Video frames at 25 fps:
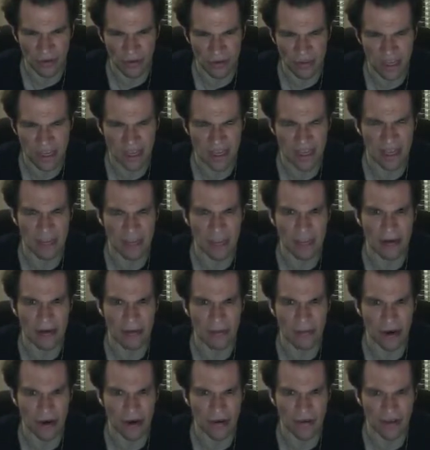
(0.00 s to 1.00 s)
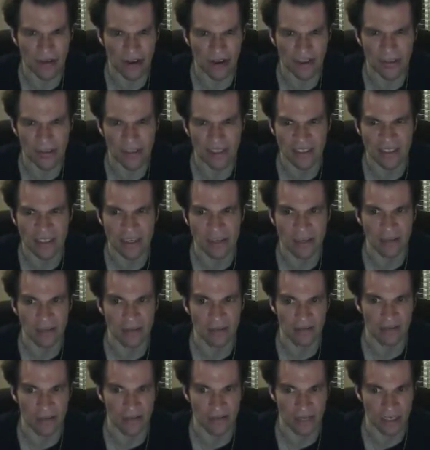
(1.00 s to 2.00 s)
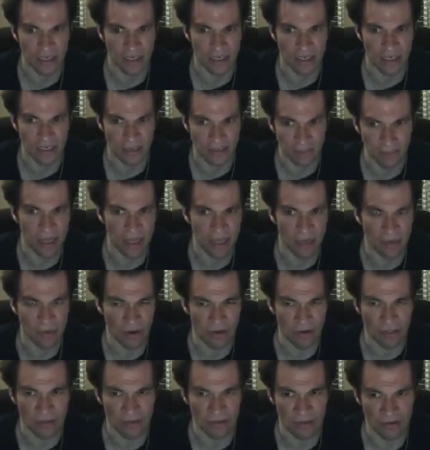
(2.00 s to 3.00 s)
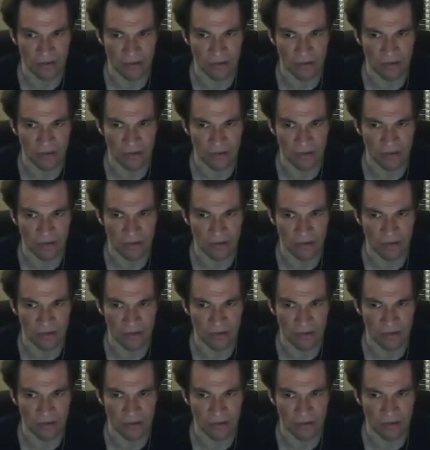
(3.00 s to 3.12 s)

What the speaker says: the boundary check on the equation.